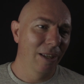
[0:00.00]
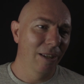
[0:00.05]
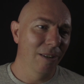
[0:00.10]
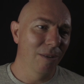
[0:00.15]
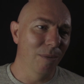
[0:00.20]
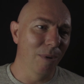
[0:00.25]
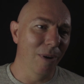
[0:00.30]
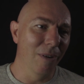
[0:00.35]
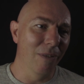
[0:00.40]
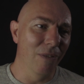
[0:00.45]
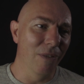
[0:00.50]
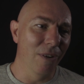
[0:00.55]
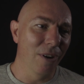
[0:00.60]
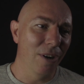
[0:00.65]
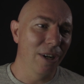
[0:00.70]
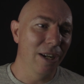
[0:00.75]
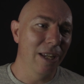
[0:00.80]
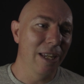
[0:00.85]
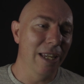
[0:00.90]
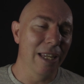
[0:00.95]
We're
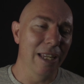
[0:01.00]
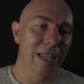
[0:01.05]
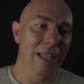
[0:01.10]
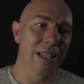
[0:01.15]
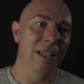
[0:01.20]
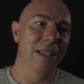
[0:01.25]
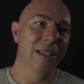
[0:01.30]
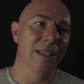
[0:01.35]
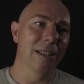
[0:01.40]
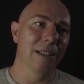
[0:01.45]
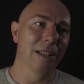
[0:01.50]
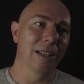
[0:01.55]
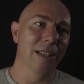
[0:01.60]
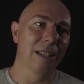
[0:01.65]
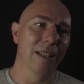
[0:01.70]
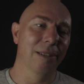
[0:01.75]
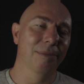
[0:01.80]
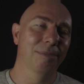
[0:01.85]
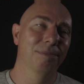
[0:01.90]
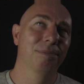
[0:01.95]
very
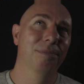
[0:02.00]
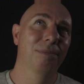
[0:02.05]
easily